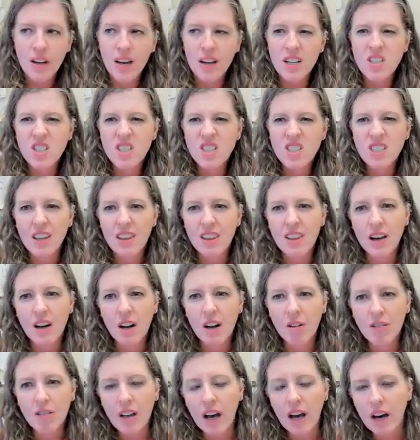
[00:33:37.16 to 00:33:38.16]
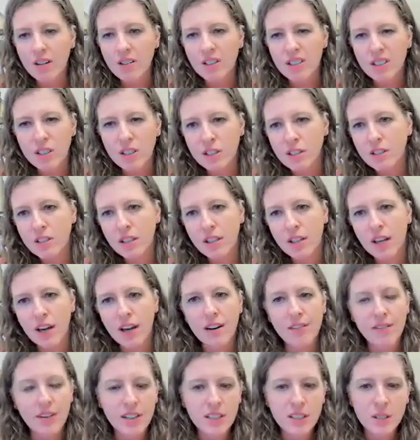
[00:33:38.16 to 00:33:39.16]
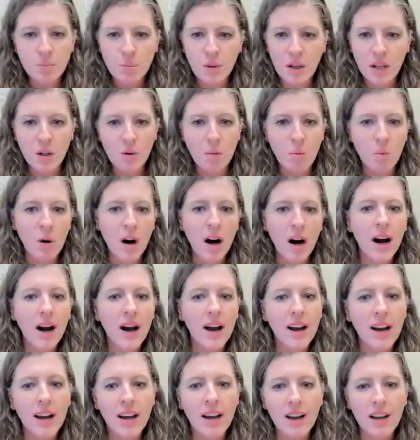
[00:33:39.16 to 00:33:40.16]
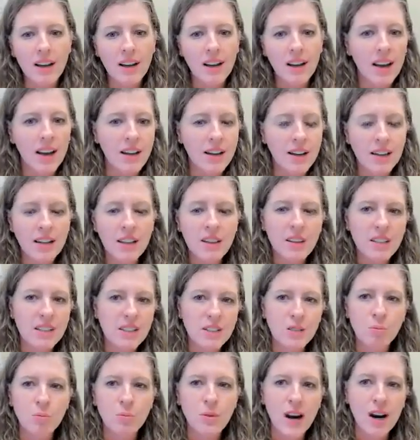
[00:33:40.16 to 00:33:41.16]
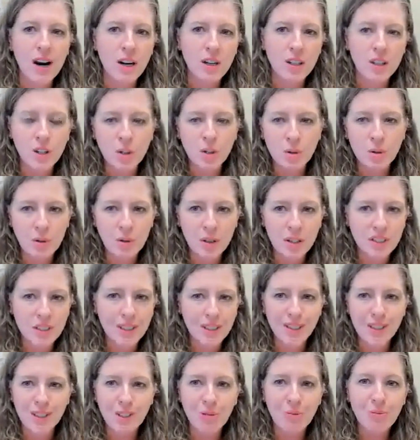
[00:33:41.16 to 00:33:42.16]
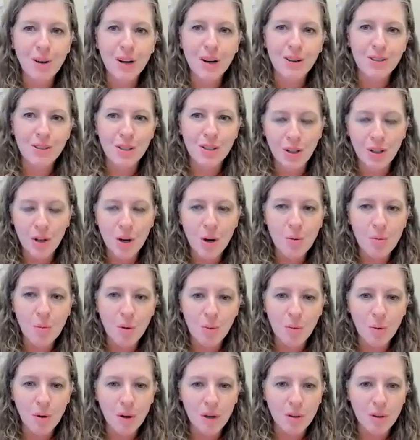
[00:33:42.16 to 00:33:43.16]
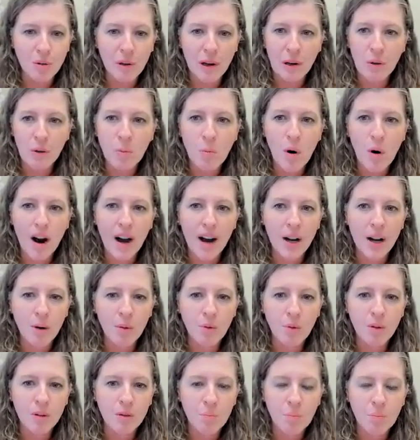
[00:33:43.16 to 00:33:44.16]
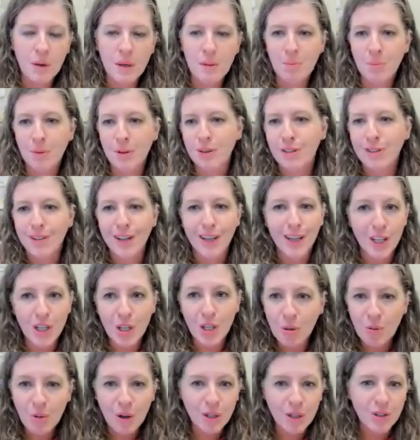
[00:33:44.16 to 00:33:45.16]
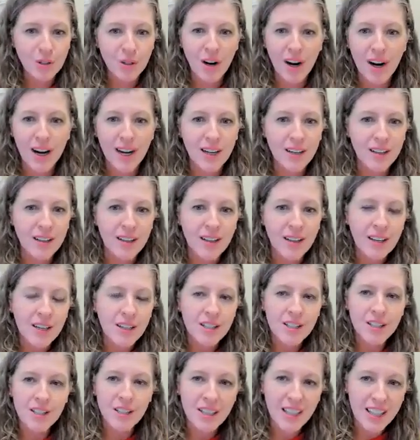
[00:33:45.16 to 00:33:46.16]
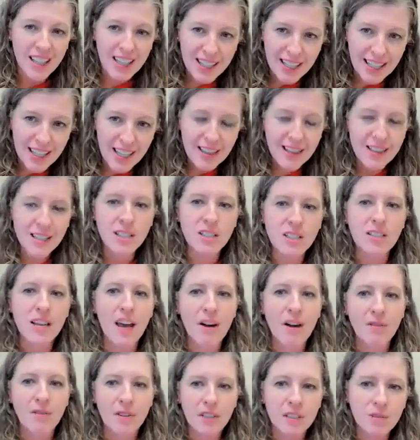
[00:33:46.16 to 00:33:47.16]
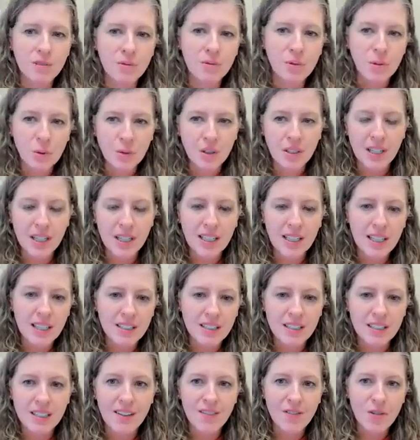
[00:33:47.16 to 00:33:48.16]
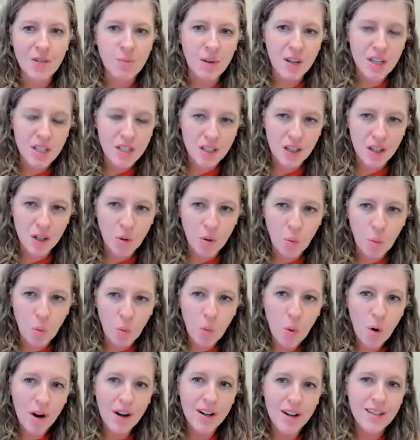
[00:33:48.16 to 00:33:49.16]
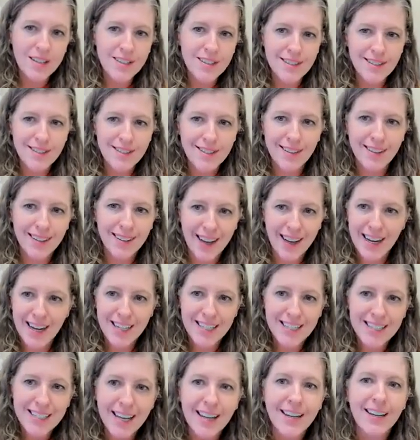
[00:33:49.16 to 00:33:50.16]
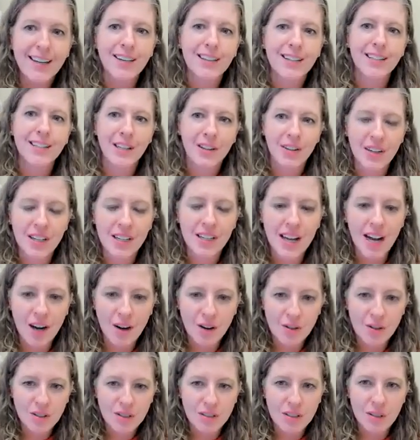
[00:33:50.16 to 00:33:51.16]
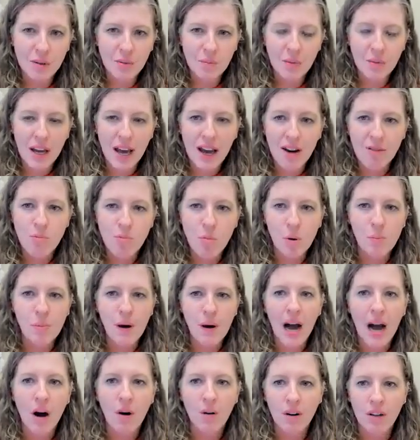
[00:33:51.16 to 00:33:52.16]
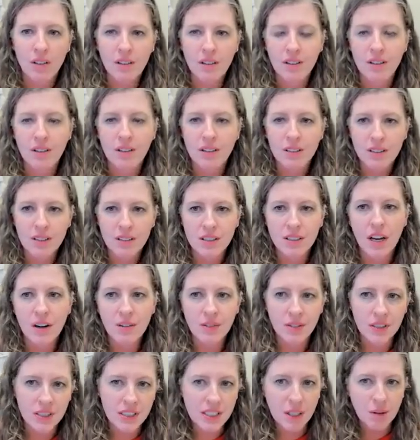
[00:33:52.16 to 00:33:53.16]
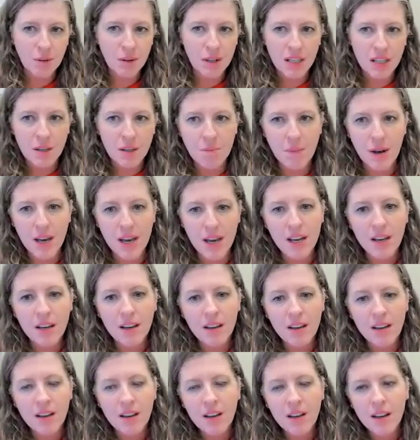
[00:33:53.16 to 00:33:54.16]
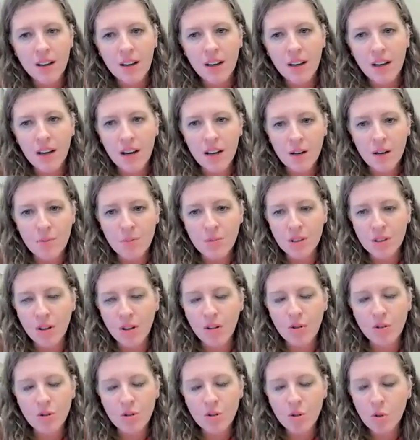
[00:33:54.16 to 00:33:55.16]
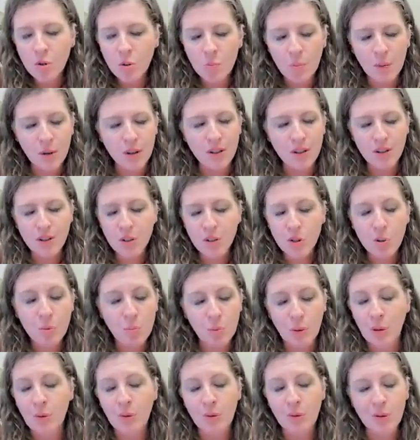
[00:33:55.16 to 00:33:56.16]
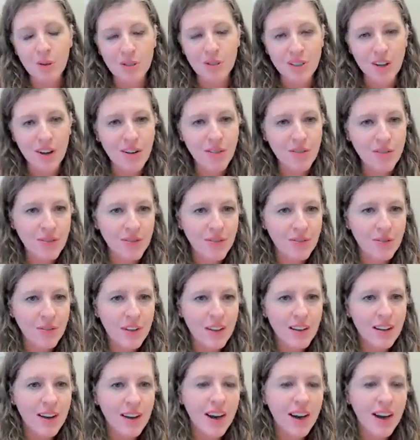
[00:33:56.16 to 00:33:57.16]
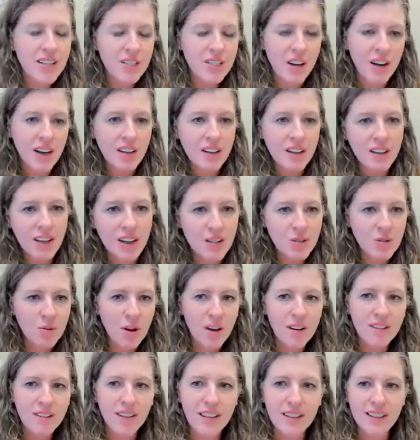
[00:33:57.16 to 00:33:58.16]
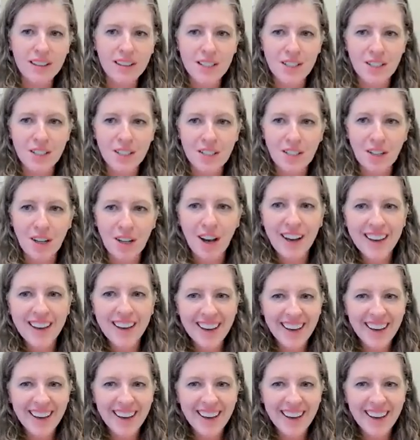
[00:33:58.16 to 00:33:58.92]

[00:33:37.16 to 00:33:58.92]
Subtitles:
I just say that out loud just to kind of explain why in these rare tumors, in this rare sarcoma world, why people like you are trying to get these efforts forward and get this information in one kind of data clearinghouse to have more power to the discoveries that we can make. So super, super cool stuff. I talk a lot, so I'll let Lisa talk.